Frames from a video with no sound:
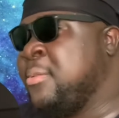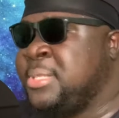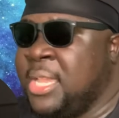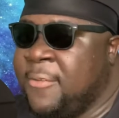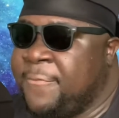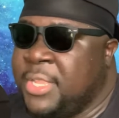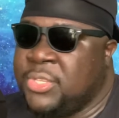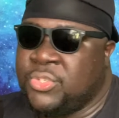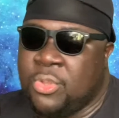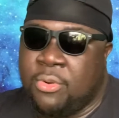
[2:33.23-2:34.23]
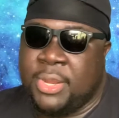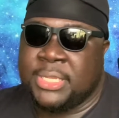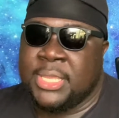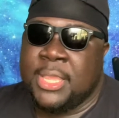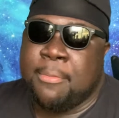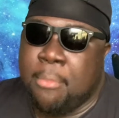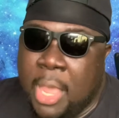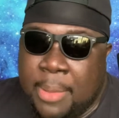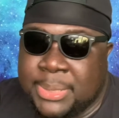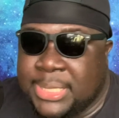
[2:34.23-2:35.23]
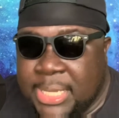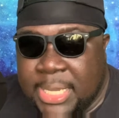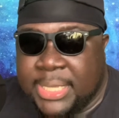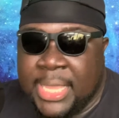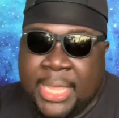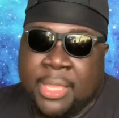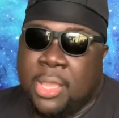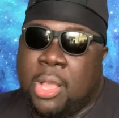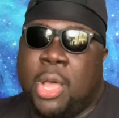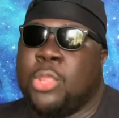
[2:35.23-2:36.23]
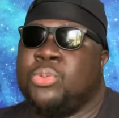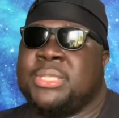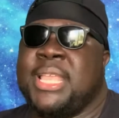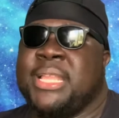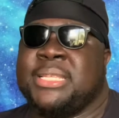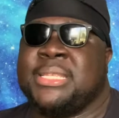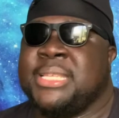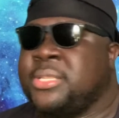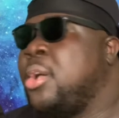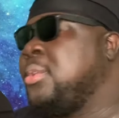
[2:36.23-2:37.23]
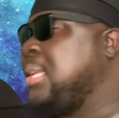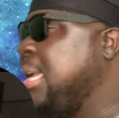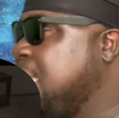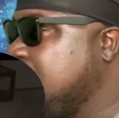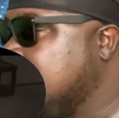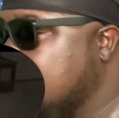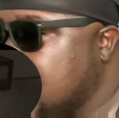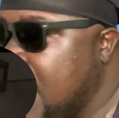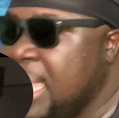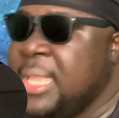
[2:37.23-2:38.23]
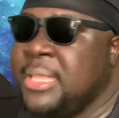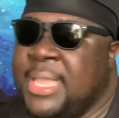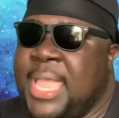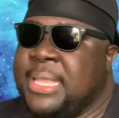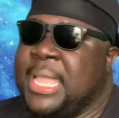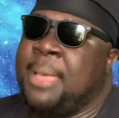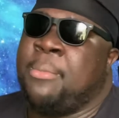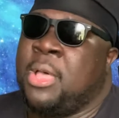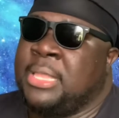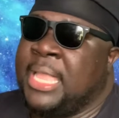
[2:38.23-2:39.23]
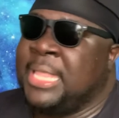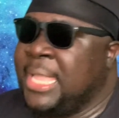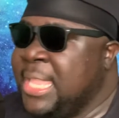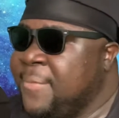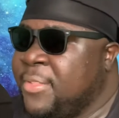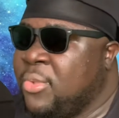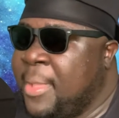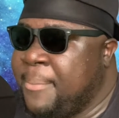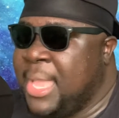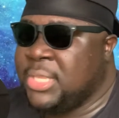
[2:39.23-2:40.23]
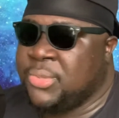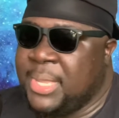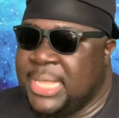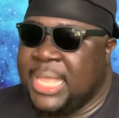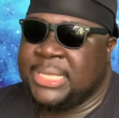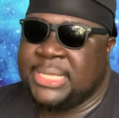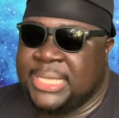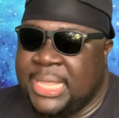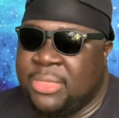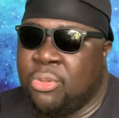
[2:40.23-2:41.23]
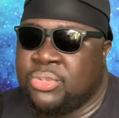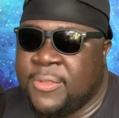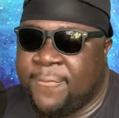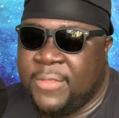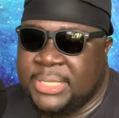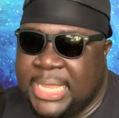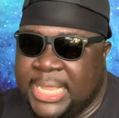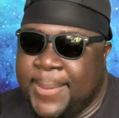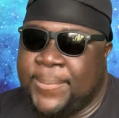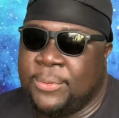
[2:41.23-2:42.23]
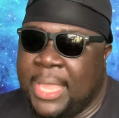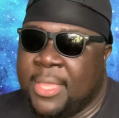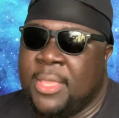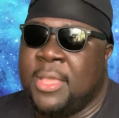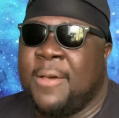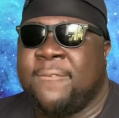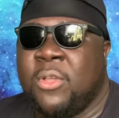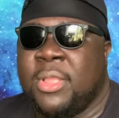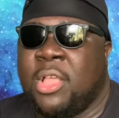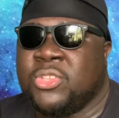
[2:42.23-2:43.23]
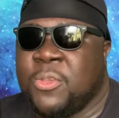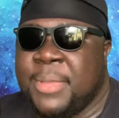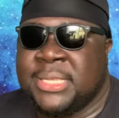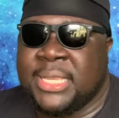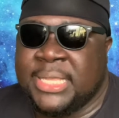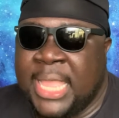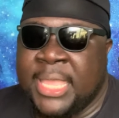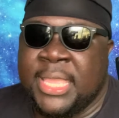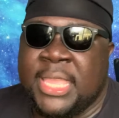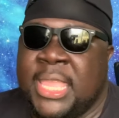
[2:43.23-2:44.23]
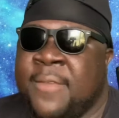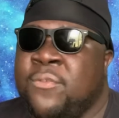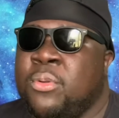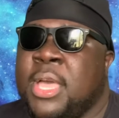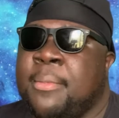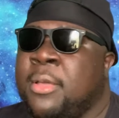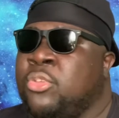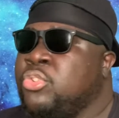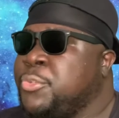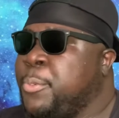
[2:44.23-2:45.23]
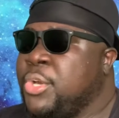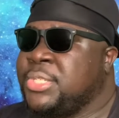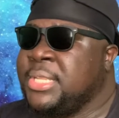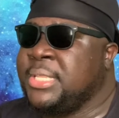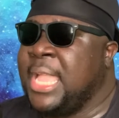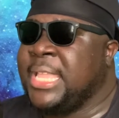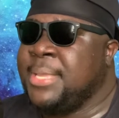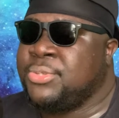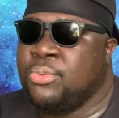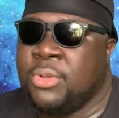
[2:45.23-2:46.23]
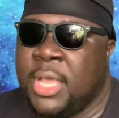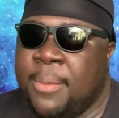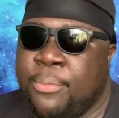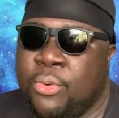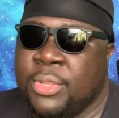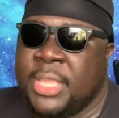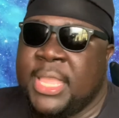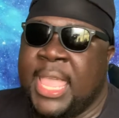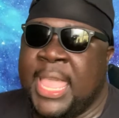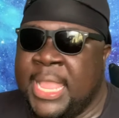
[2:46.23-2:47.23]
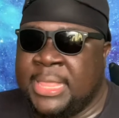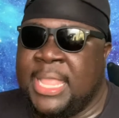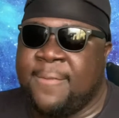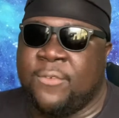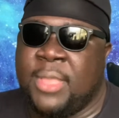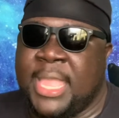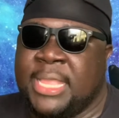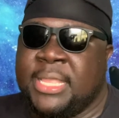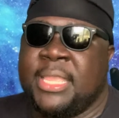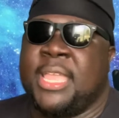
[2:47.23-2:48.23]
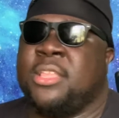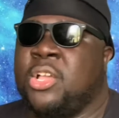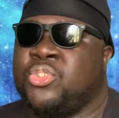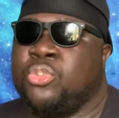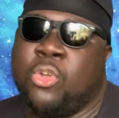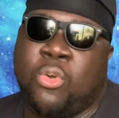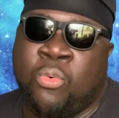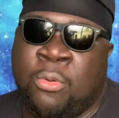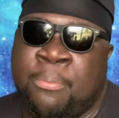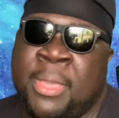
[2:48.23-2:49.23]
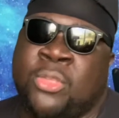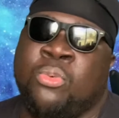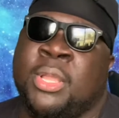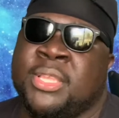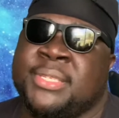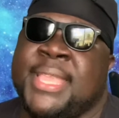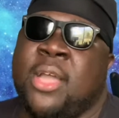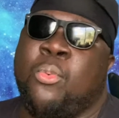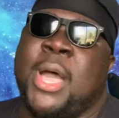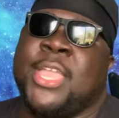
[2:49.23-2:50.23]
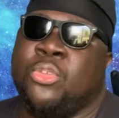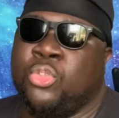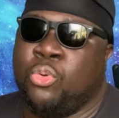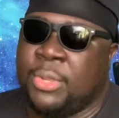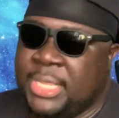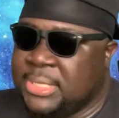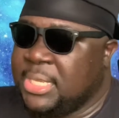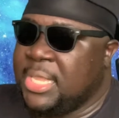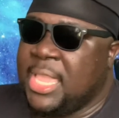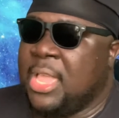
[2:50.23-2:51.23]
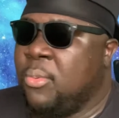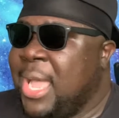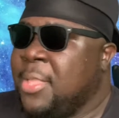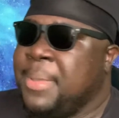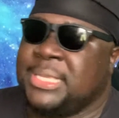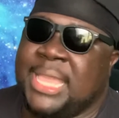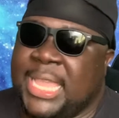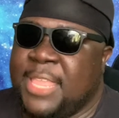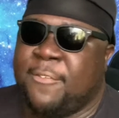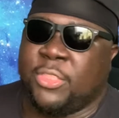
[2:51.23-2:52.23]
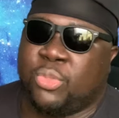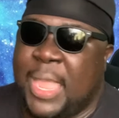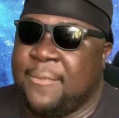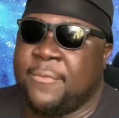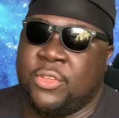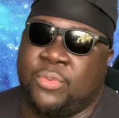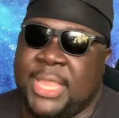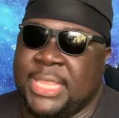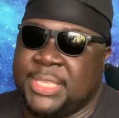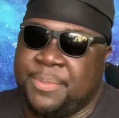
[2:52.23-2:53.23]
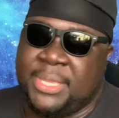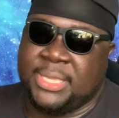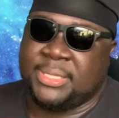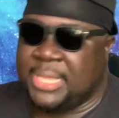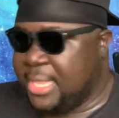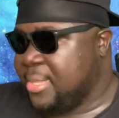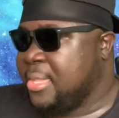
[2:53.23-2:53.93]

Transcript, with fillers: telling funny stories. Mom's cooking, all those things. It's always the hatred. It's just like, dang, like I'm like even though I'm miles away, like it's just that, those the feels that keep you like afloat. And also basically like if you come a huge person, that keeps you humbled and level headed, and also make you understand why you're doing this and why you basically gotta keep on thriving for greatness. Because those